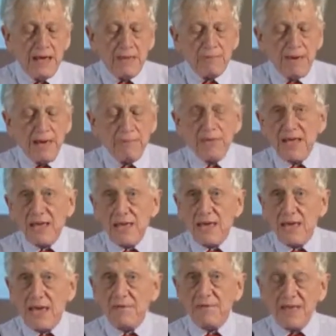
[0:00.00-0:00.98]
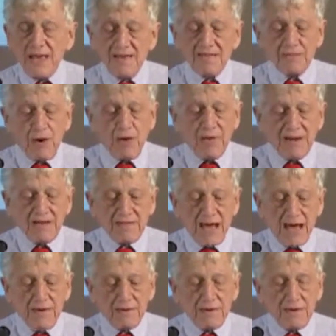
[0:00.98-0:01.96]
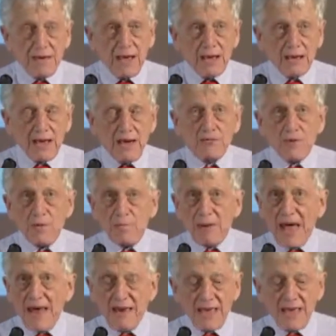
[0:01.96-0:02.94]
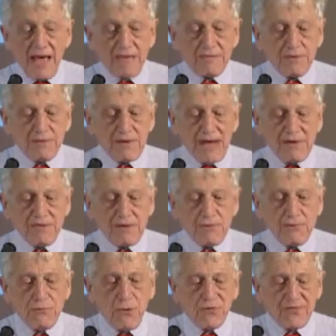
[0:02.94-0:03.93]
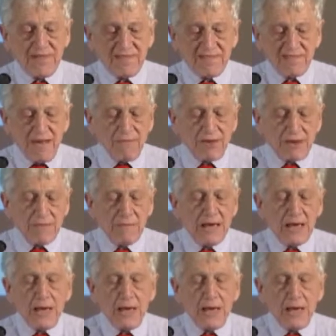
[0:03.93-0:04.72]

by bringing in the Historic Town and Country Planning Act of 1947.